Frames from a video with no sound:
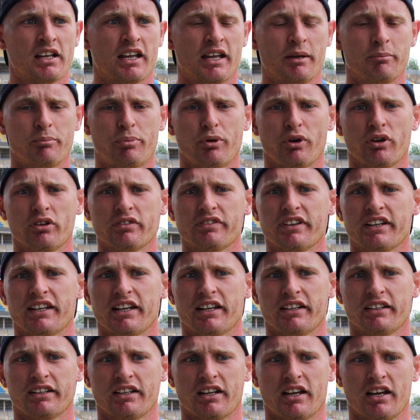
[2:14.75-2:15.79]
improving,
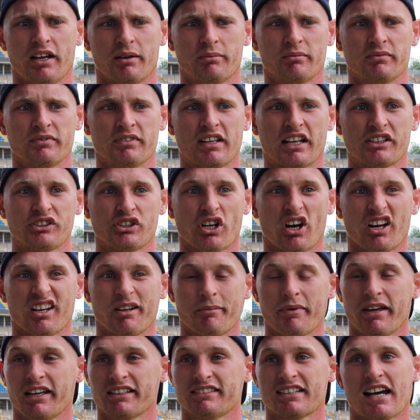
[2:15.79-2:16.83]
and enjoying a
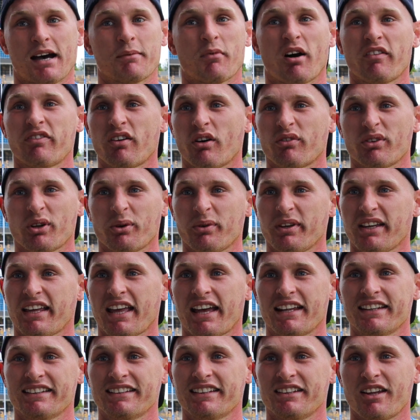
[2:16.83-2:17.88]
bit of time off over the
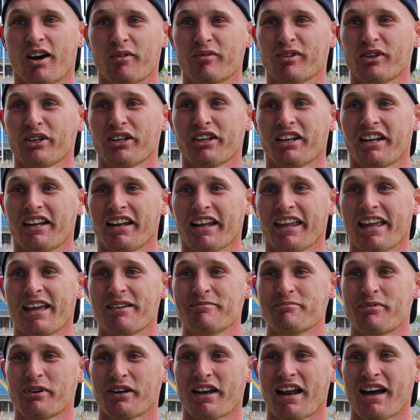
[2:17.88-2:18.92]
weekend. Not looking at the
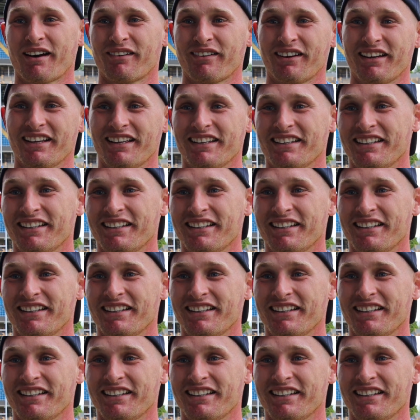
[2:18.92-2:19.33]
game, put it that way.